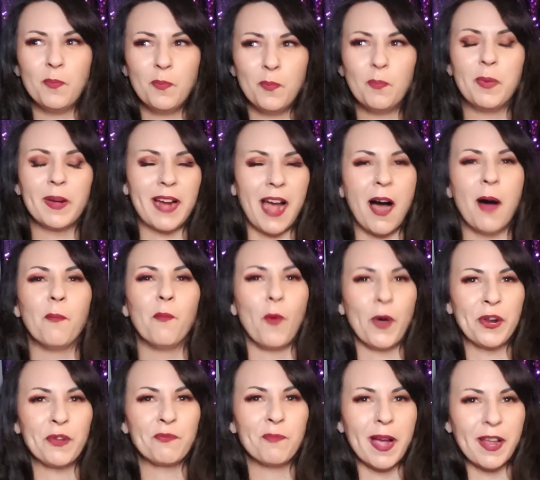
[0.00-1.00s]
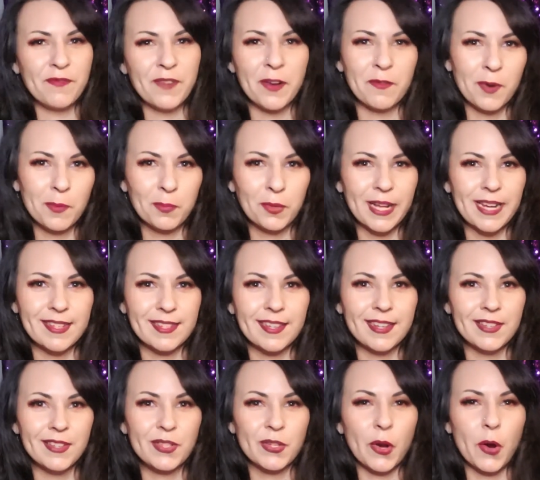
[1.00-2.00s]
become one of my favorite
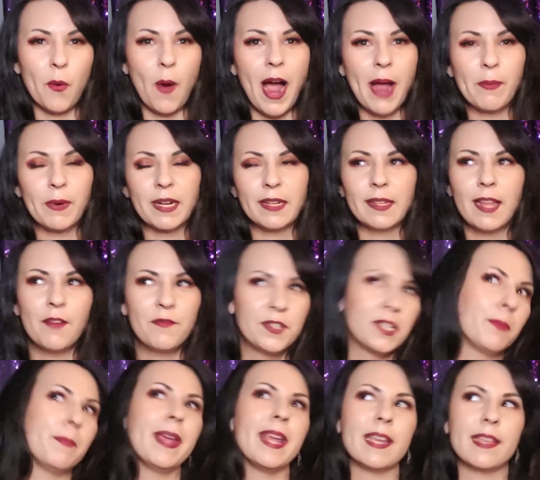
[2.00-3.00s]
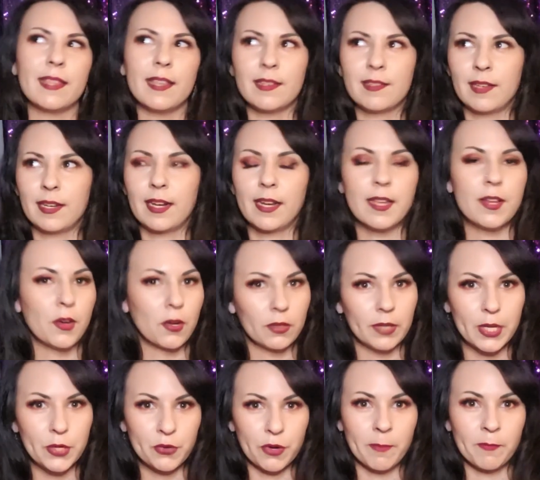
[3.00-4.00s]
places. So I would love to make this like a
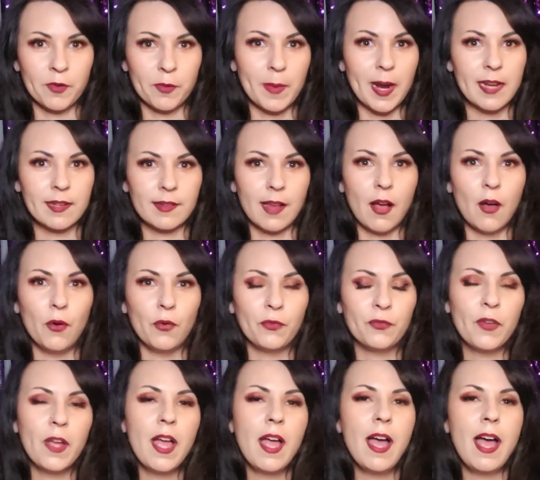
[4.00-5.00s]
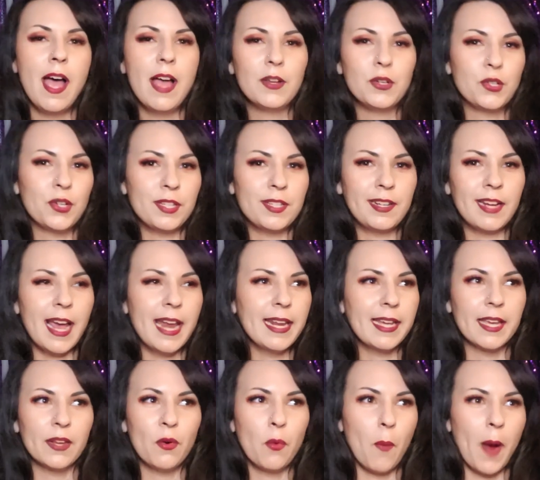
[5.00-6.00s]
yearly trip for myself, just to kind
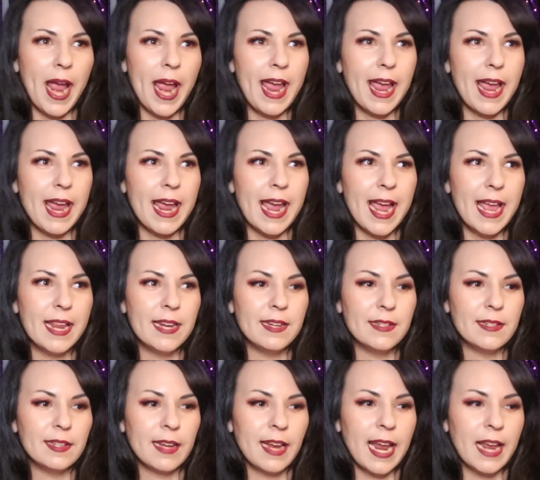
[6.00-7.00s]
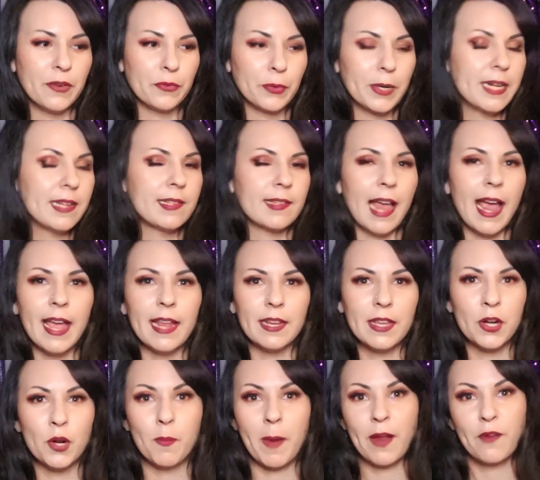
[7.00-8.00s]
of get away and reset.
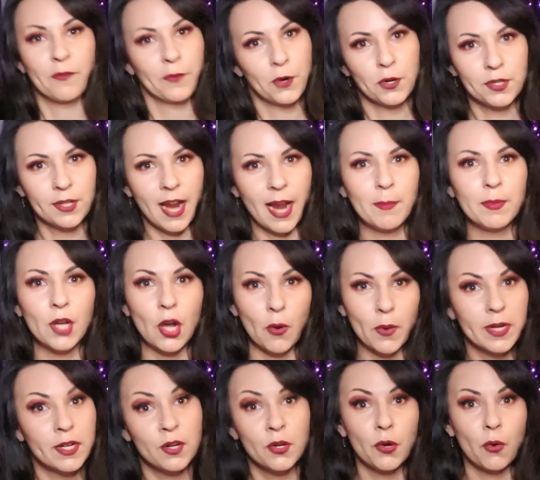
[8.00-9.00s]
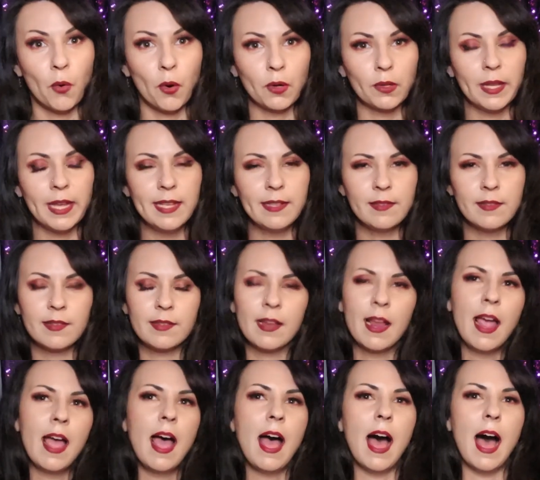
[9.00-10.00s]
My first time going to New Orleans,
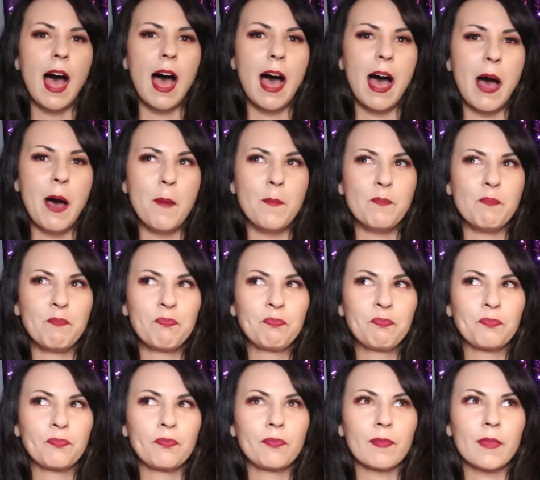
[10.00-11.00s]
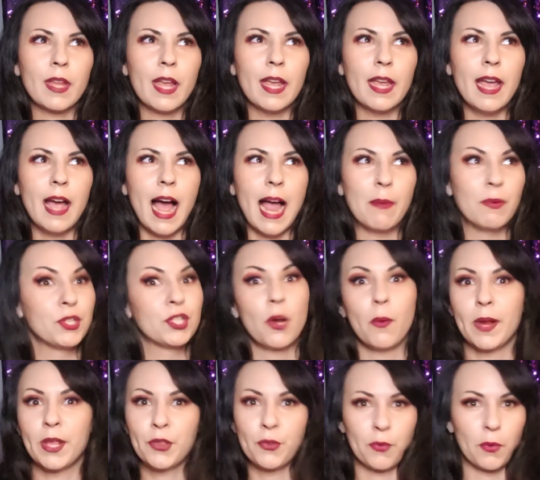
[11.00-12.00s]
I was
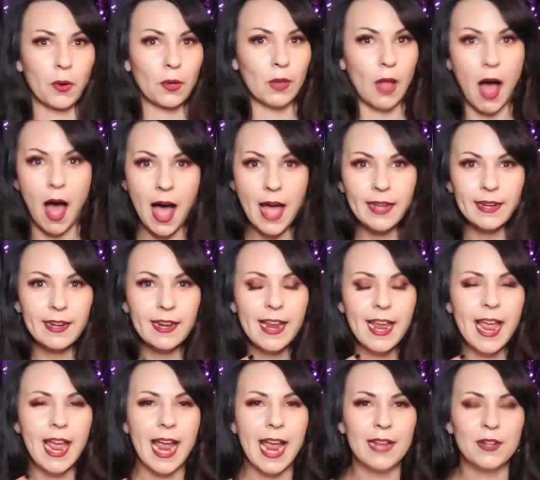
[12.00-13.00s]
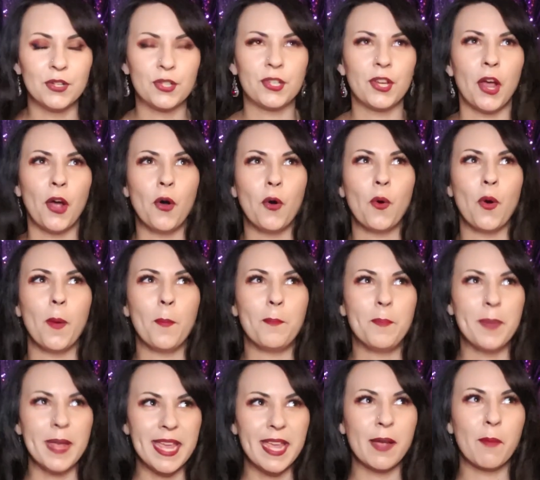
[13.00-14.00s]
going through a lot. And so
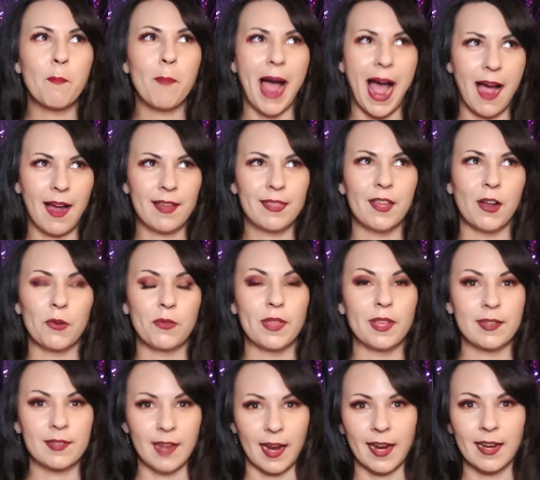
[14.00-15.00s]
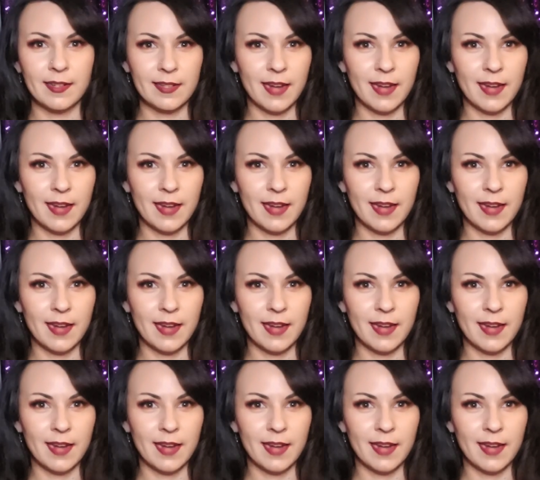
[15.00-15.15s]
being back there the second